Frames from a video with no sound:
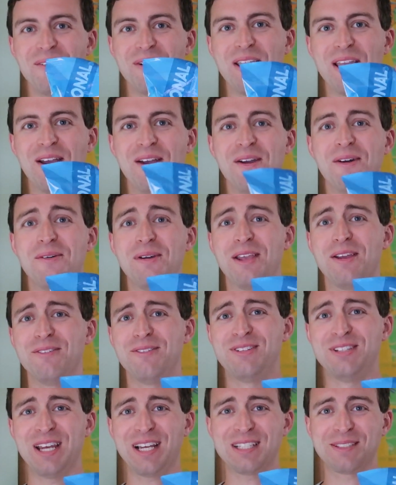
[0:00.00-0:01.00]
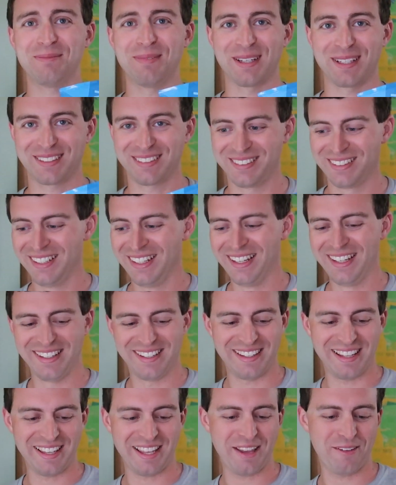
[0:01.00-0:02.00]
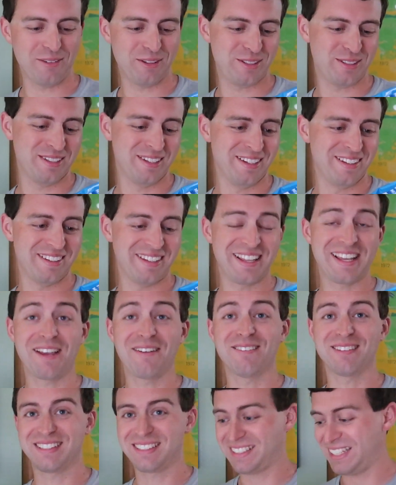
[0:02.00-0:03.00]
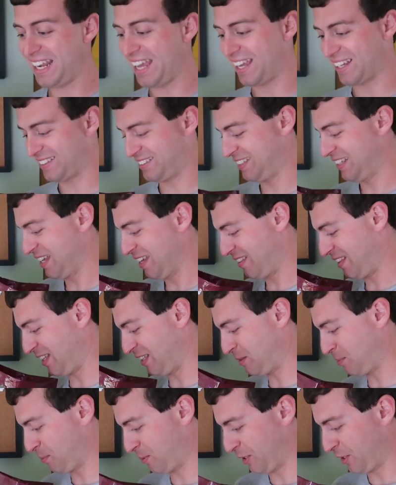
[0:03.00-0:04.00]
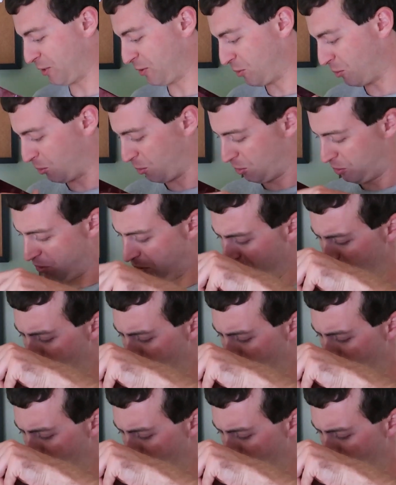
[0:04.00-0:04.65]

we have Chex Mix. They give us snacks. That's pretty cool.